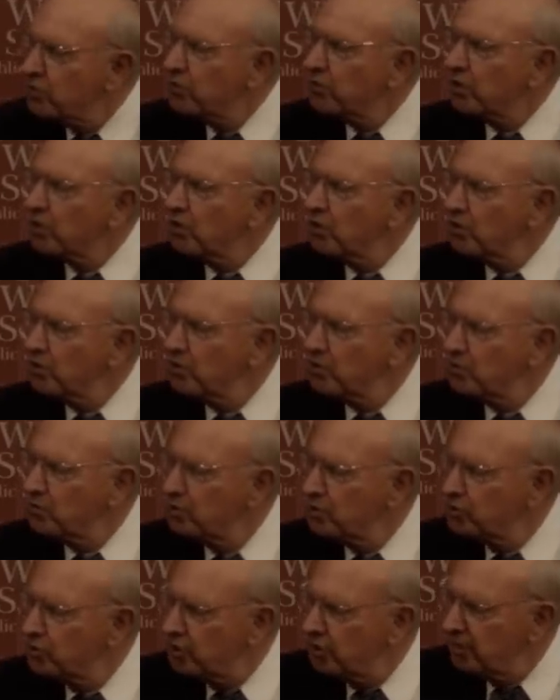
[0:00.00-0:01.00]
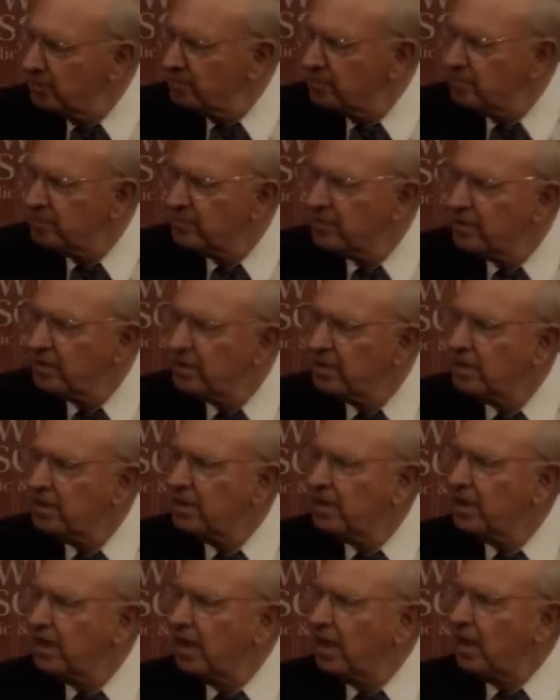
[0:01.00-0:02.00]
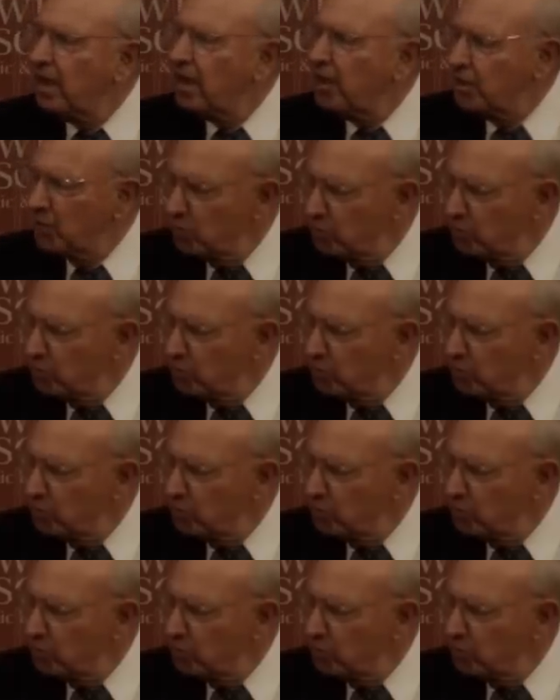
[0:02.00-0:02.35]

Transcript: the current regime uh, on a